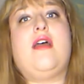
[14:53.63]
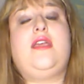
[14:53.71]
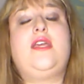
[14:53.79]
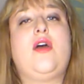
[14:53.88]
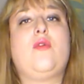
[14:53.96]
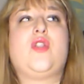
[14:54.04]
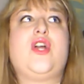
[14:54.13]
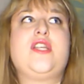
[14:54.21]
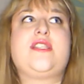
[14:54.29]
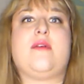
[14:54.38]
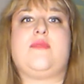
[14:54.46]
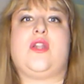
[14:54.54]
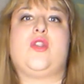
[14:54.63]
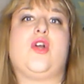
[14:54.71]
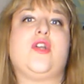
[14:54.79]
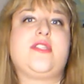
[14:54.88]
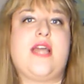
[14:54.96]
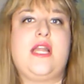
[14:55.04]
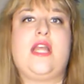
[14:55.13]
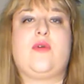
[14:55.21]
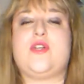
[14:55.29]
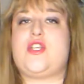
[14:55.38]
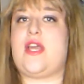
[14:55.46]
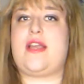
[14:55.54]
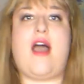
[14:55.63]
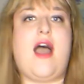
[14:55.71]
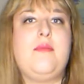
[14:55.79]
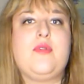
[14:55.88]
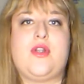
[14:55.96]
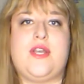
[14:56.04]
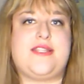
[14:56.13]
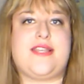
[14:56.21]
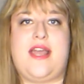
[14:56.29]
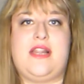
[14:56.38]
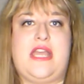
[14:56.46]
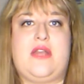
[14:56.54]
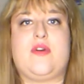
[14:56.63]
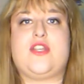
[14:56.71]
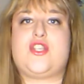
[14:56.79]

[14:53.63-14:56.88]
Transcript: you know, learn something, learn sign language, like I'm learning sign language,